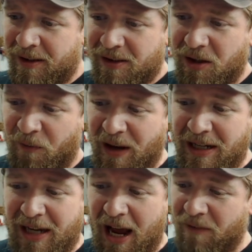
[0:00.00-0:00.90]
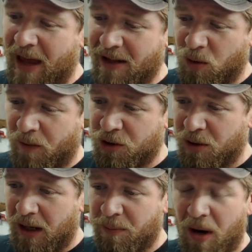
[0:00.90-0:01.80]
So if I didn't have that
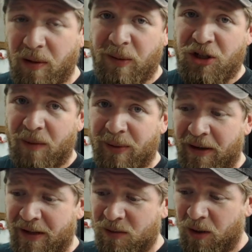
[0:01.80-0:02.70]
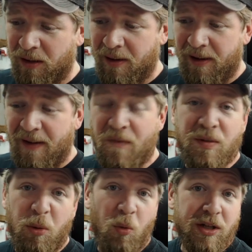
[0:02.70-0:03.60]
twelve-string, I'd probably be jumping on this one. If
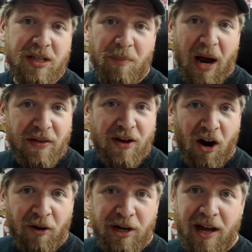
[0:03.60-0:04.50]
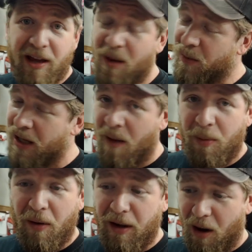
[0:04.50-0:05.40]
someone wants to buy the Aria, hit me
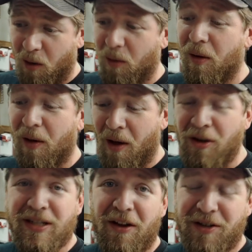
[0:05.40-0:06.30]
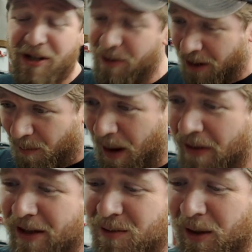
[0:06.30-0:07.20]
up, and I'll I'll sell it to you, and I'll
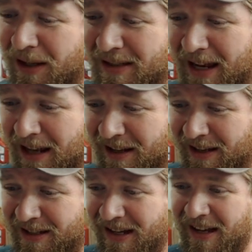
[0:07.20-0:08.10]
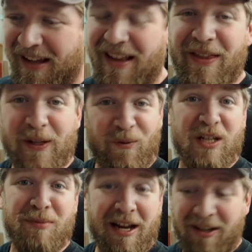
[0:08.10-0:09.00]
buy this one instead, because this
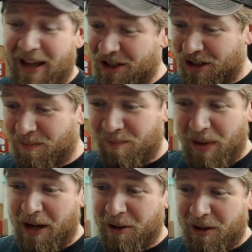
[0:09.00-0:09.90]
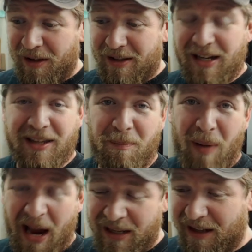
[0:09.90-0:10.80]
fits my collection better. It's got the
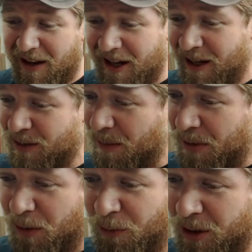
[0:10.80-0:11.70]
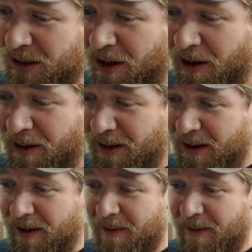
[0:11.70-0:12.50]
binding on it. It's a beautiful guitar.